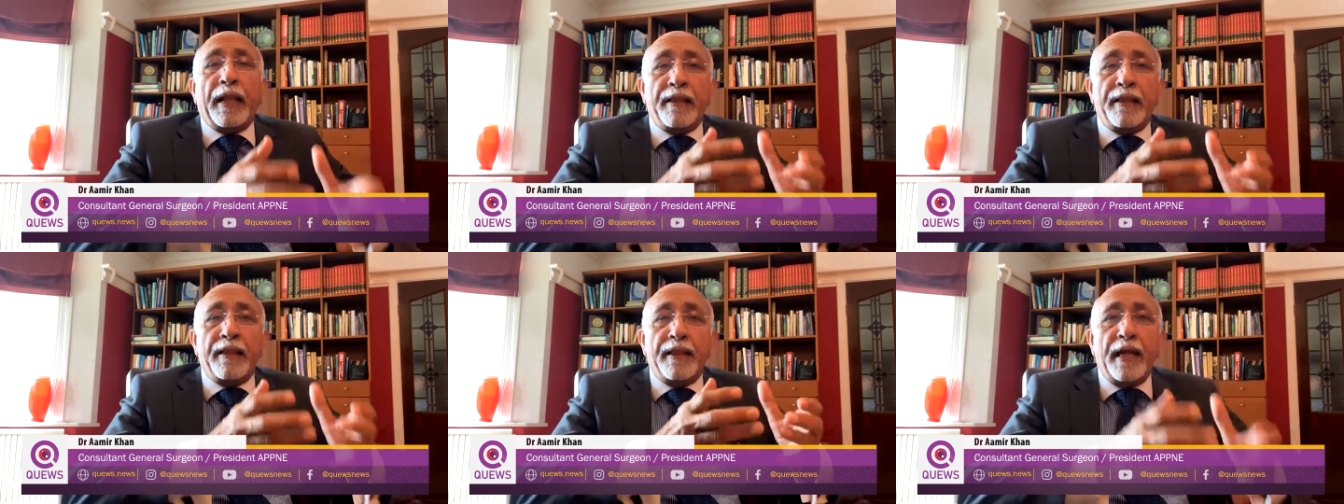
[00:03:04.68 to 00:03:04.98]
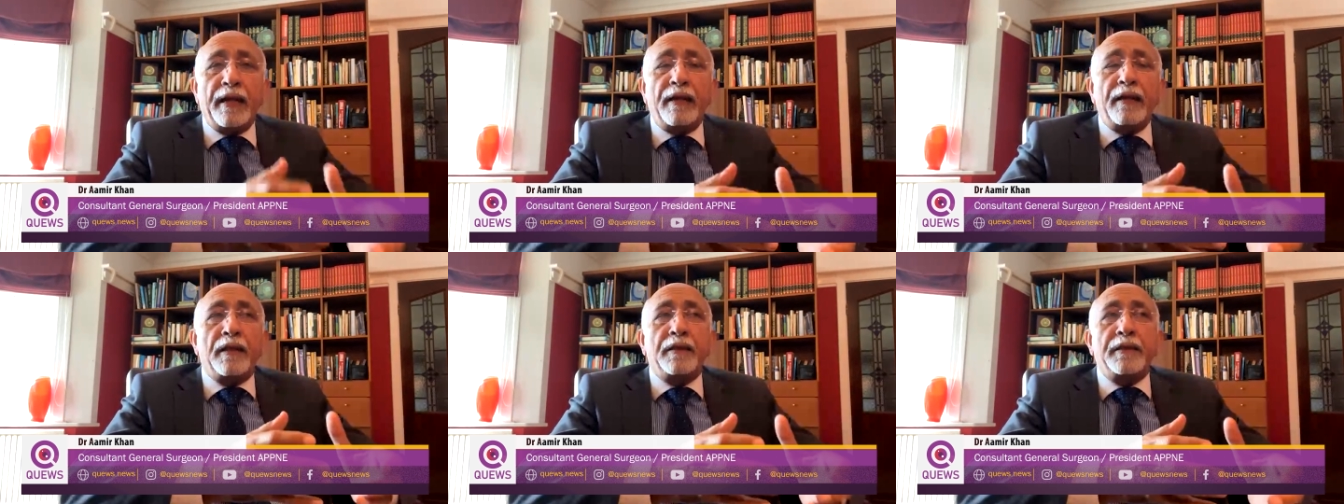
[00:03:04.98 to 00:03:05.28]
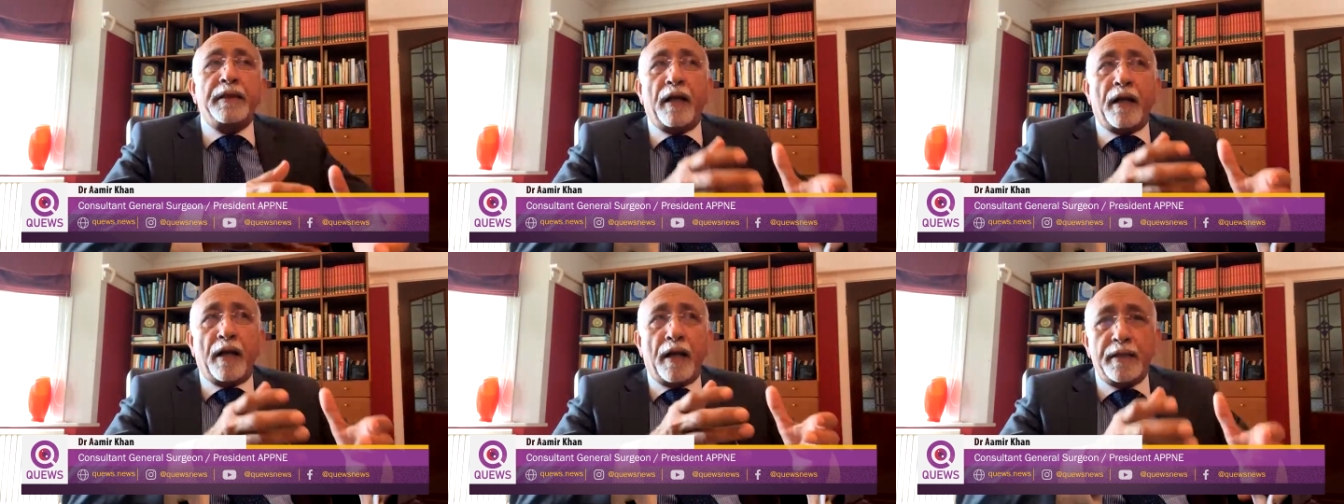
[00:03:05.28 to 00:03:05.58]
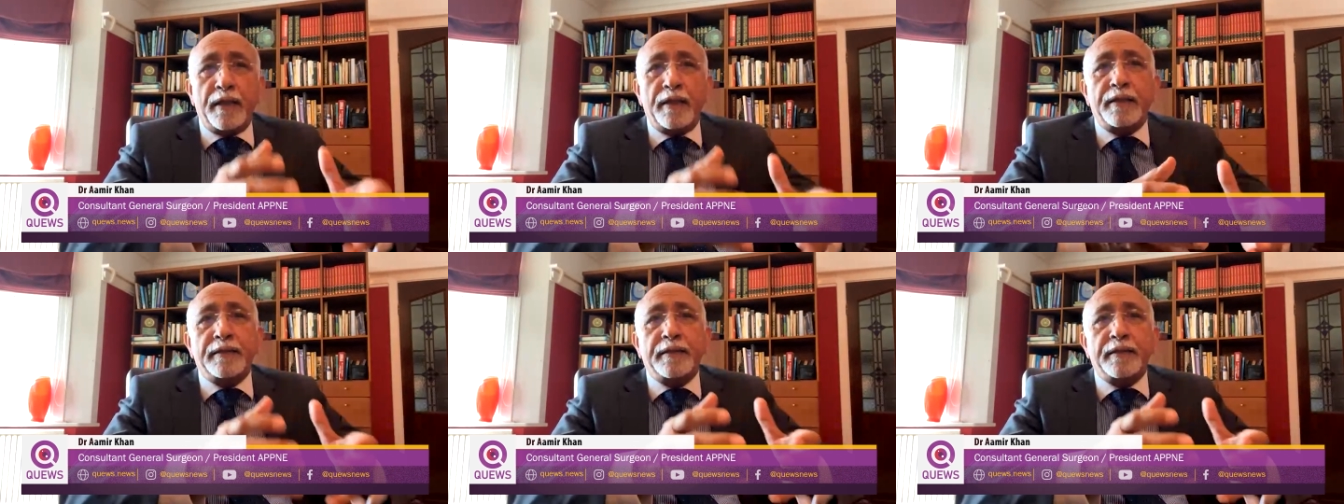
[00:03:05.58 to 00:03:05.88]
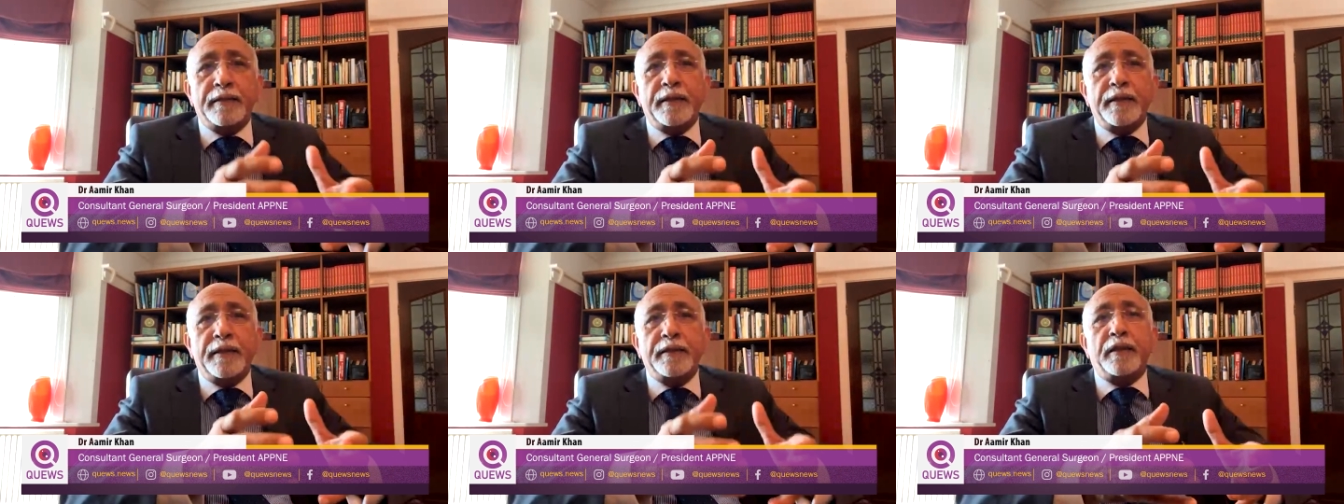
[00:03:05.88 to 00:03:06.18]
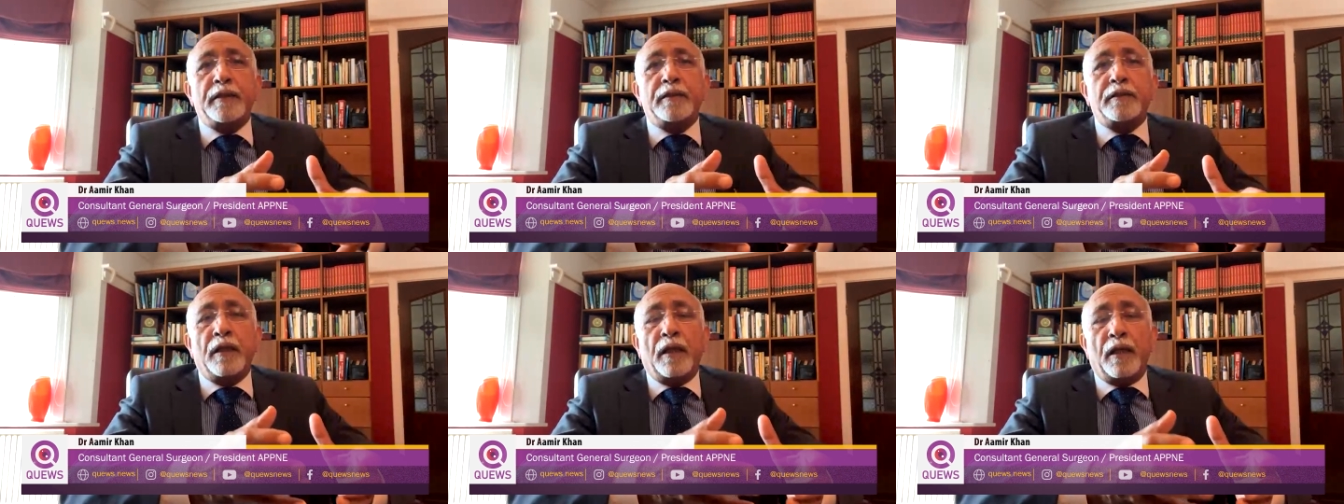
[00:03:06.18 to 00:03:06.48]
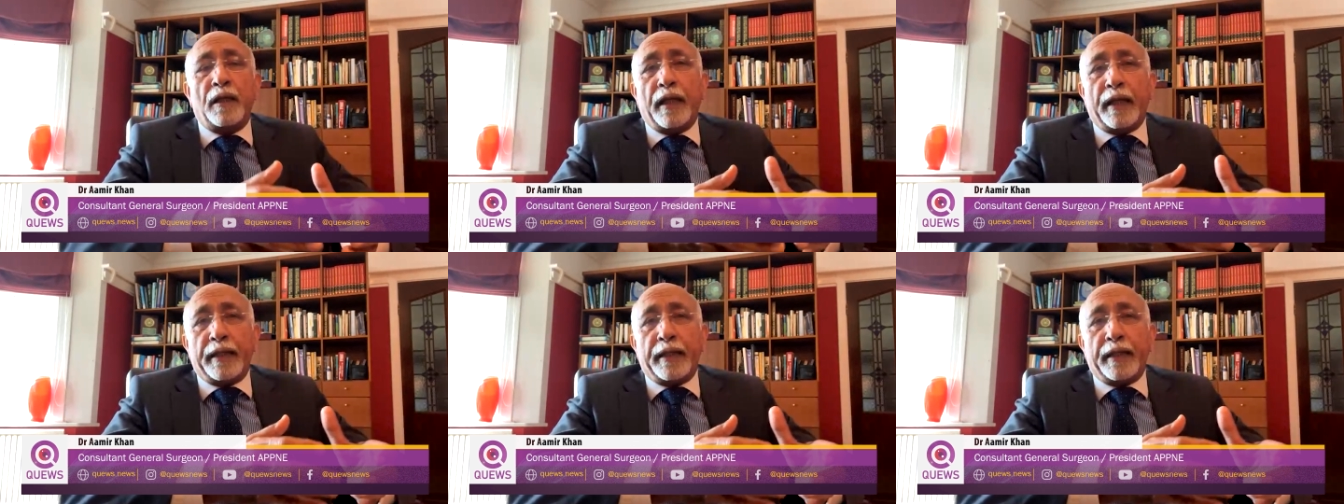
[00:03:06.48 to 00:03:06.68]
And then there are other diseases,